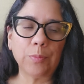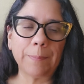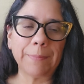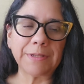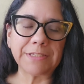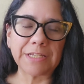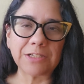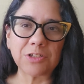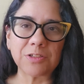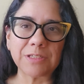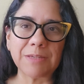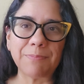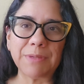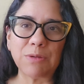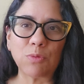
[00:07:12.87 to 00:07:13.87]

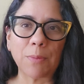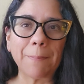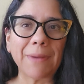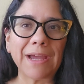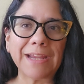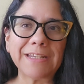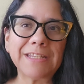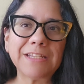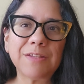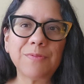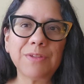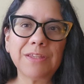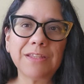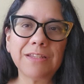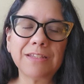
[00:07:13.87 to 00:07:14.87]
potentially be reminded of
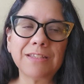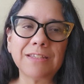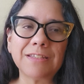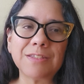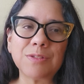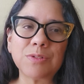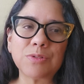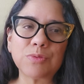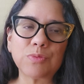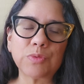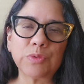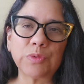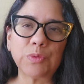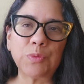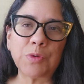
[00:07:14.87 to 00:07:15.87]
it is
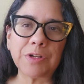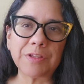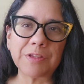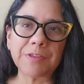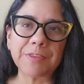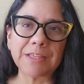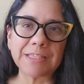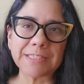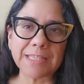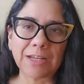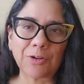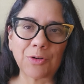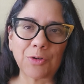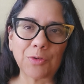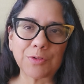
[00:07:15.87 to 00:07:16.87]
one of the things that
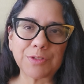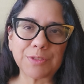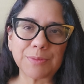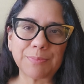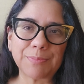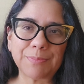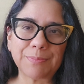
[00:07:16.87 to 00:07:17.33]
hurts.